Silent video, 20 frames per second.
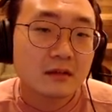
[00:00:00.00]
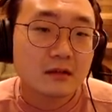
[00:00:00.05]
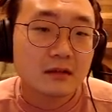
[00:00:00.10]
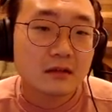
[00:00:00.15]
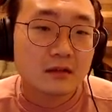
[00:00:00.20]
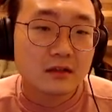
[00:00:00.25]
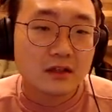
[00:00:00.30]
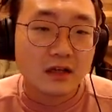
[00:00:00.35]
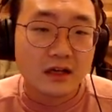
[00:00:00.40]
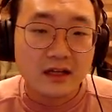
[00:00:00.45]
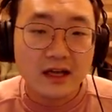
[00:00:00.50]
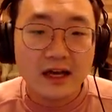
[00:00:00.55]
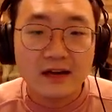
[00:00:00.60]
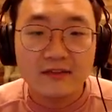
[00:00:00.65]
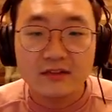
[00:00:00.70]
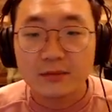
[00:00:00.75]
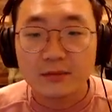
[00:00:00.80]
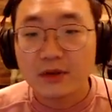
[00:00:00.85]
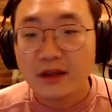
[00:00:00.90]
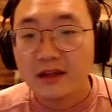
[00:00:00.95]
You got to have your
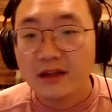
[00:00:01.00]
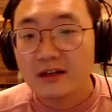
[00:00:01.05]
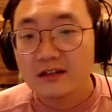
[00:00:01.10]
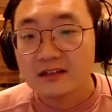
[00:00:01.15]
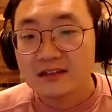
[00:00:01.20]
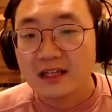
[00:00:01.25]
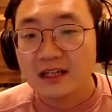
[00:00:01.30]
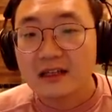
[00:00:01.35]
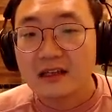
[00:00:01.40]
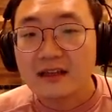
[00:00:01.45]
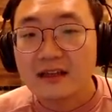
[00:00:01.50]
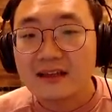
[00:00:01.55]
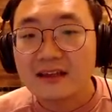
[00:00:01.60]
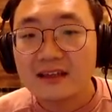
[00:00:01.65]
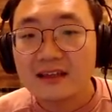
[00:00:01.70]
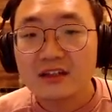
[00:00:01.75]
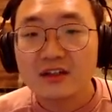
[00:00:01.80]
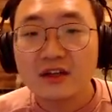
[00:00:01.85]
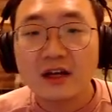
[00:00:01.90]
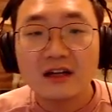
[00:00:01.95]
players that lead.
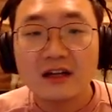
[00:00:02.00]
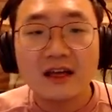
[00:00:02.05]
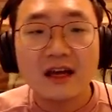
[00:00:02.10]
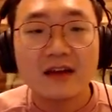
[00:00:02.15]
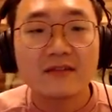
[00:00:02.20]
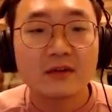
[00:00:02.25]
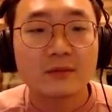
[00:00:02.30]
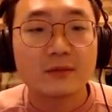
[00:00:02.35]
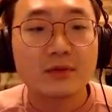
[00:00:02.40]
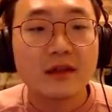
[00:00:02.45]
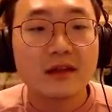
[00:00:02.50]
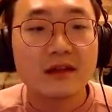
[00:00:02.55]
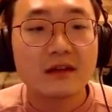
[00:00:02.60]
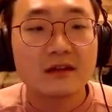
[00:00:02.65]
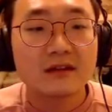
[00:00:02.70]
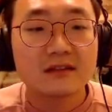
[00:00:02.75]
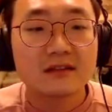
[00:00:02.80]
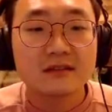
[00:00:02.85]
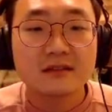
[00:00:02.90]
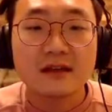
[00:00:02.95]
You got to have your
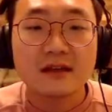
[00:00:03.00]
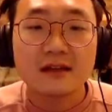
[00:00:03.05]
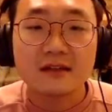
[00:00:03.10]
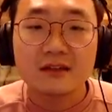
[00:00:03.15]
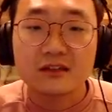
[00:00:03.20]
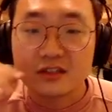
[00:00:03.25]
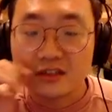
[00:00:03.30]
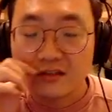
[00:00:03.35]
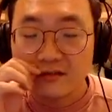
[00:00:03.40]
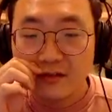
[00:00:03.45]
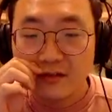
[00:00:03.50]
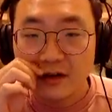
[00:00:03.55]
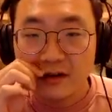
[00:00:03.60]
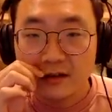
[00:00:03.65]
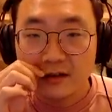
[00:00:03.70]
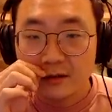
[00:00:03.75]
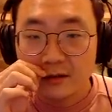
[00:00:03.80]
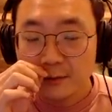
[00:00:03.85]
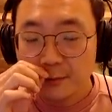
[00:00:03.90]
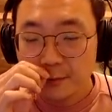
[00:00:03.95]
players that just
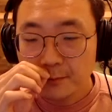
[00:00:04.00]
follow.